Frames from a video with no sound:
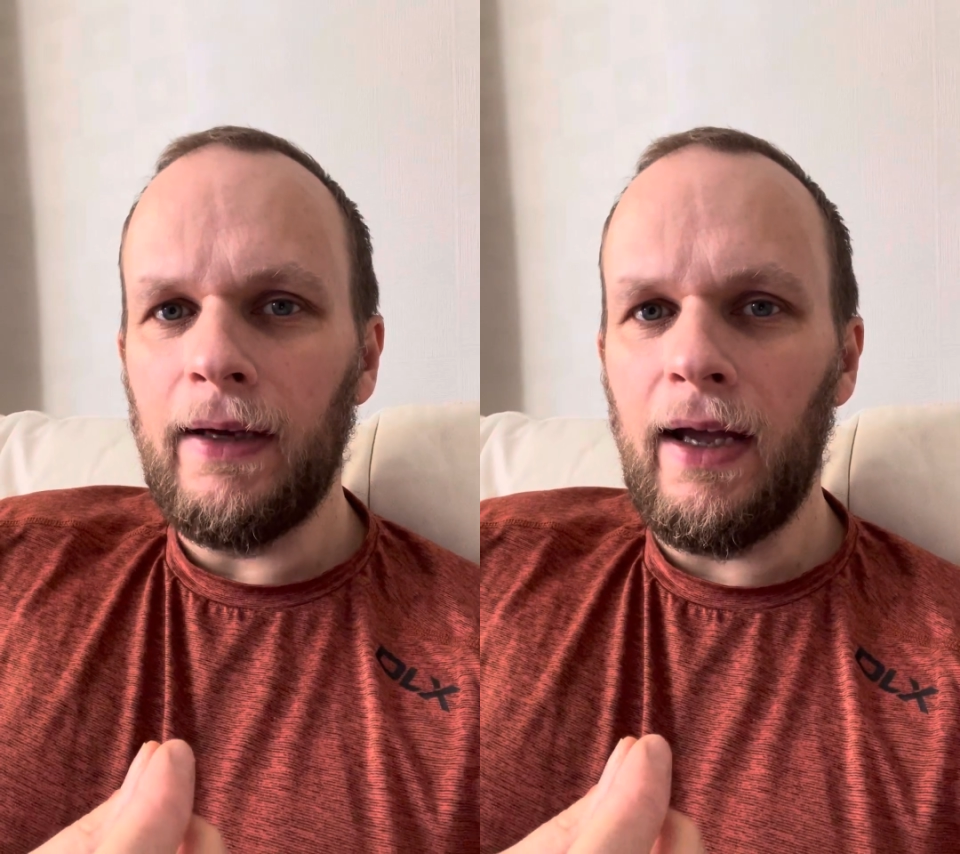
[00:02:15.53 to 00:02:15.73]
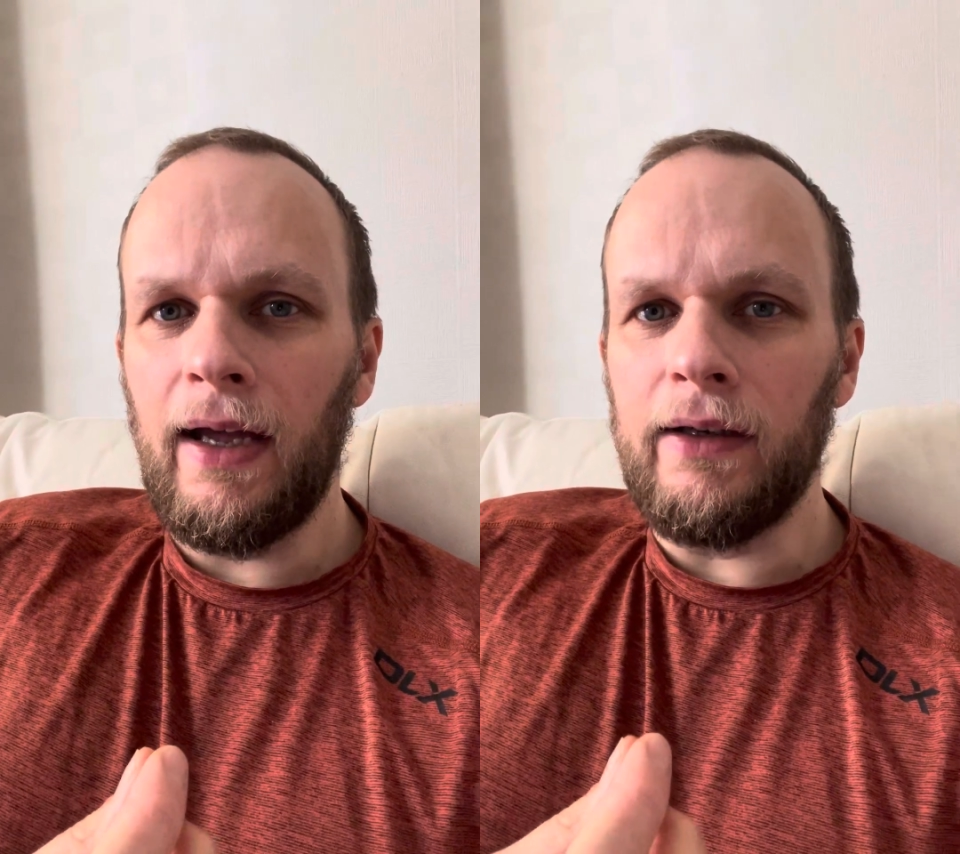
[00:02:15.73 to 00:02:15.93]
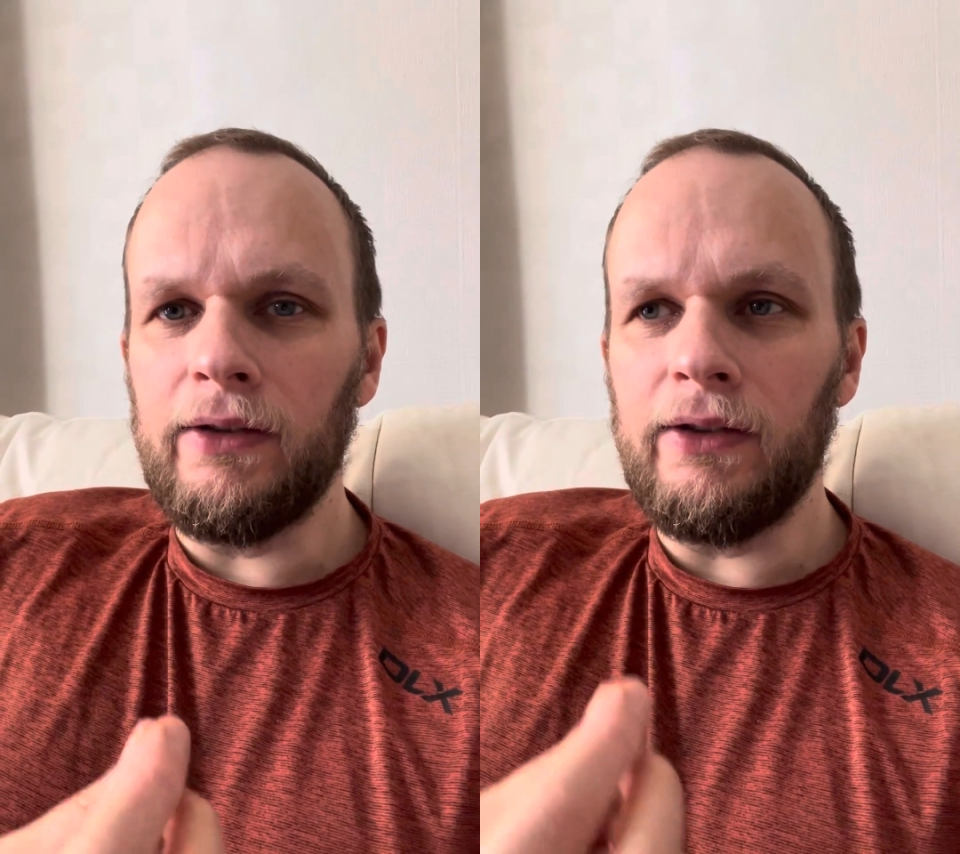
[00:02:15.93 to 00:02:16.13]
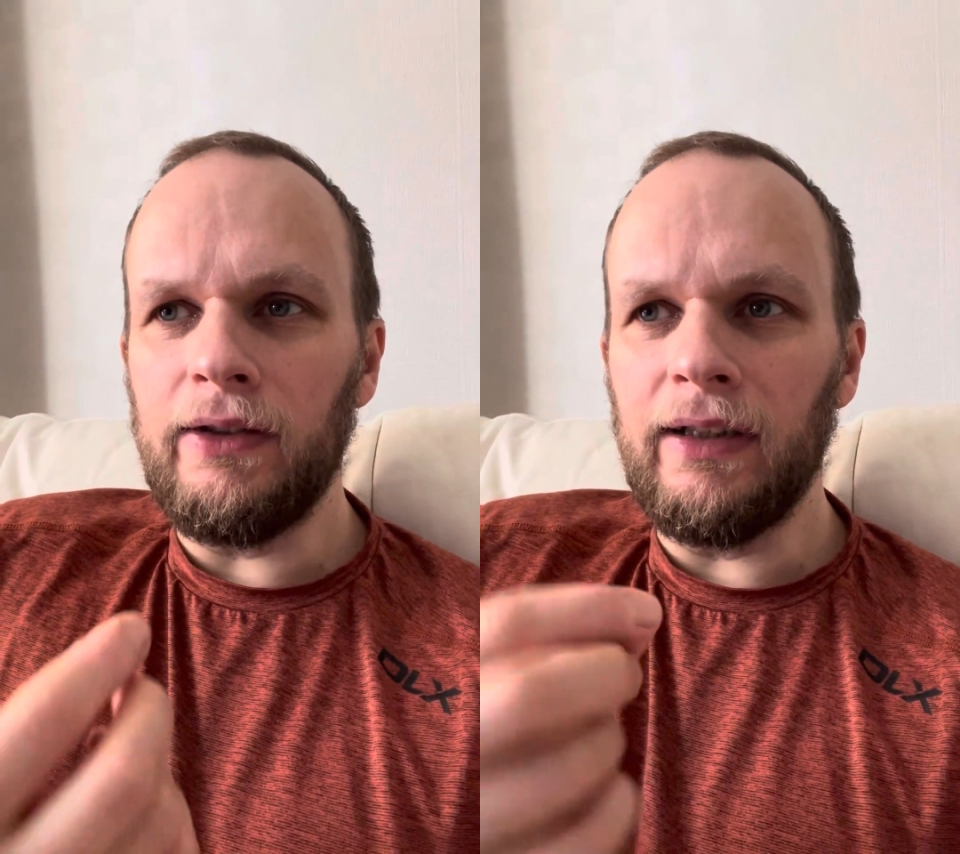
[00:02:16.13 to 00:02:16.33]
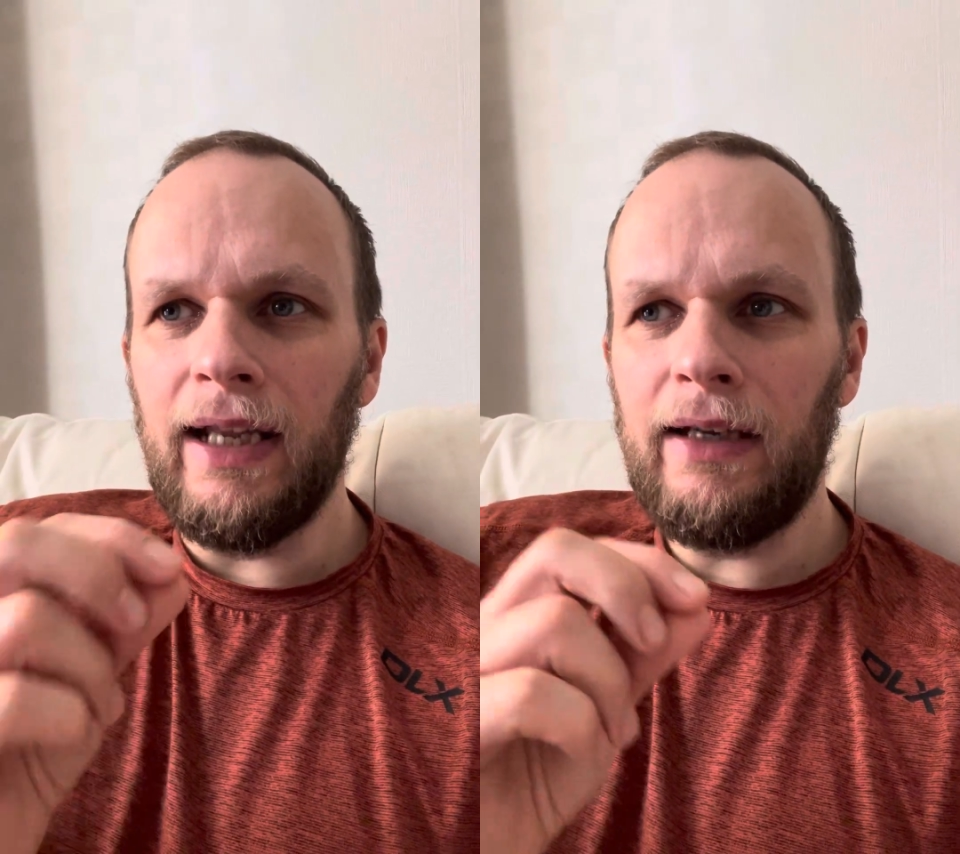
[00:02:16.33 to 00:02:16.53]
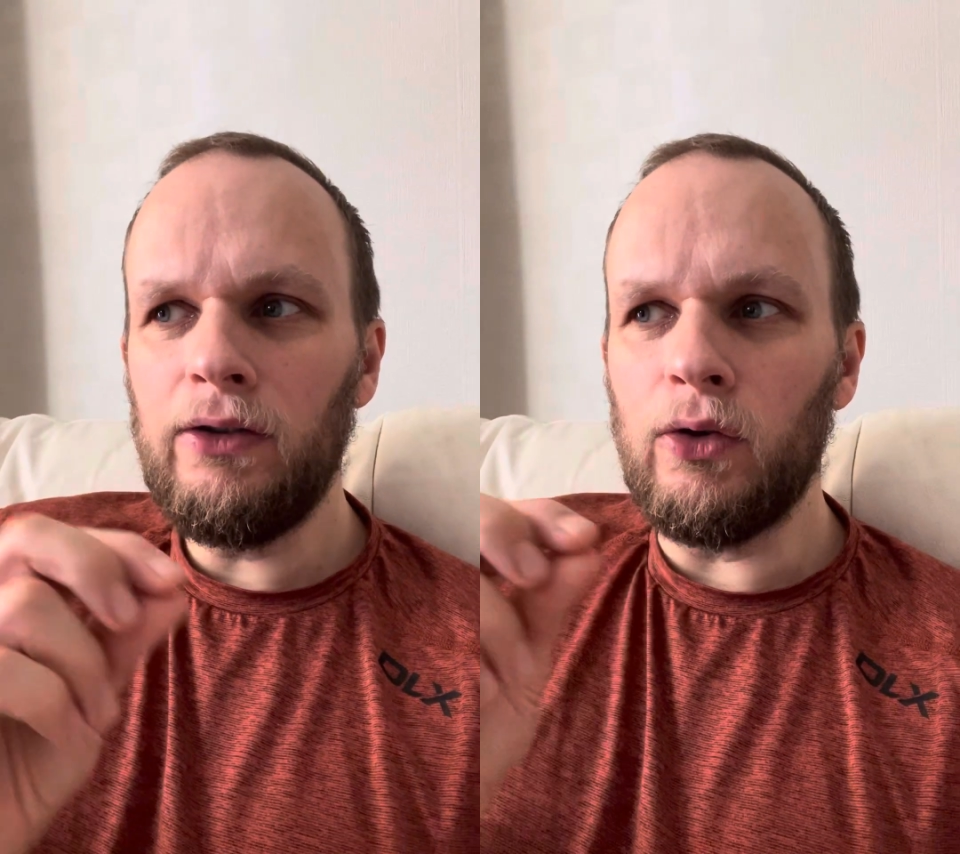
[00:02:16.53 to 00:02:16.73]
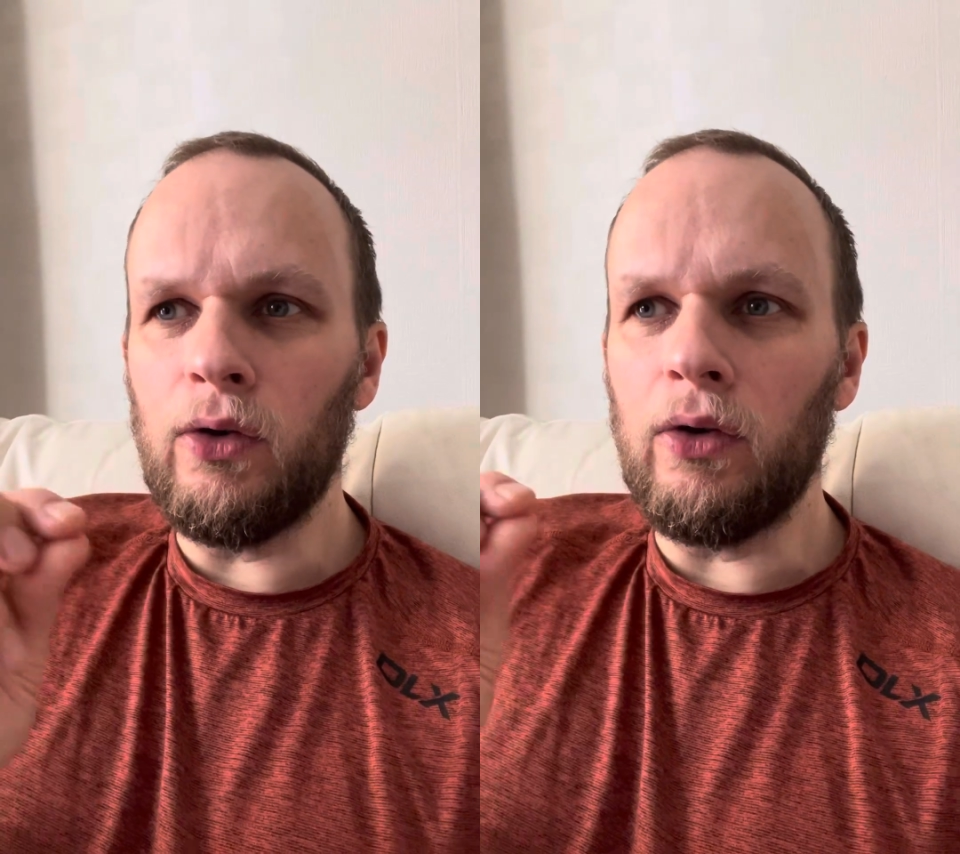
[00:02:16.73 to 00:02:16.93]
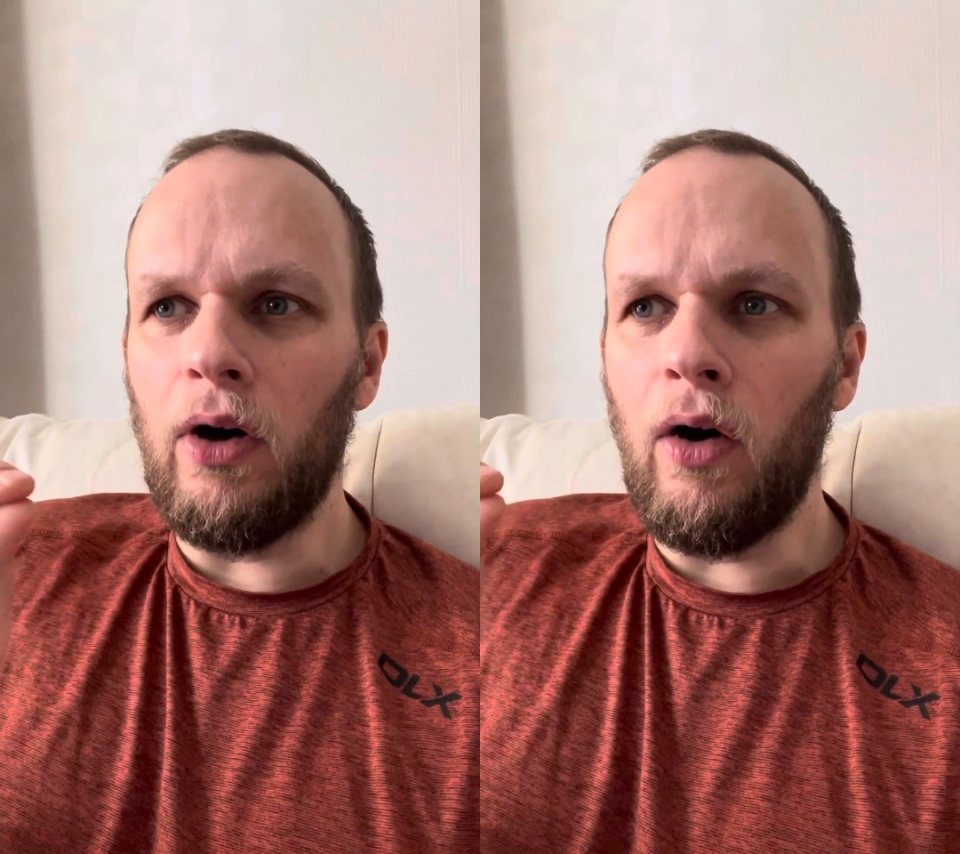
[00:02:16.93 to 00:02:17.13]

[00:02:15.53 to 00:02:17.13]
and you're letting go